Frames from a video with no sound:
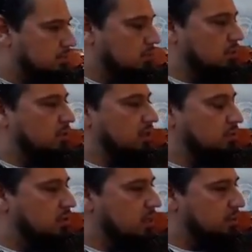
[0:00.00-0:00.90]
You want
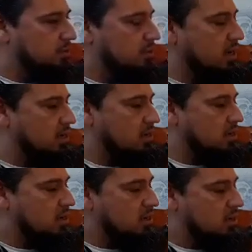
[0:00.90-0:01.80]
to sit up straight,
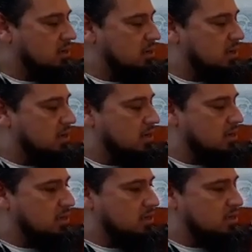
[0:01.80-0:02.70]

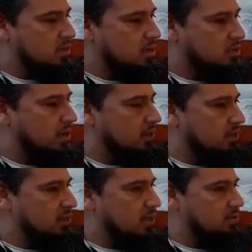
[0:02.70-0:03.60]
and this is going to create
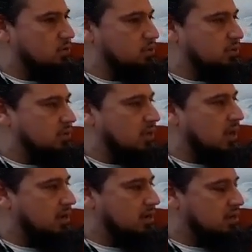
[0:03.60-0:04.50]
the sound towards the
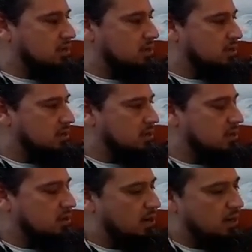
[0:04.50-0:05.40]
audience,
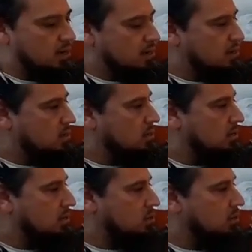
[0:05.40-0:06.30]
right? So
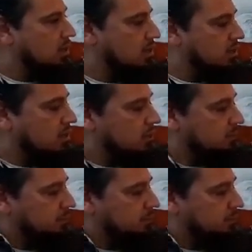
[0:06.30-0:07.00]
let's try that again.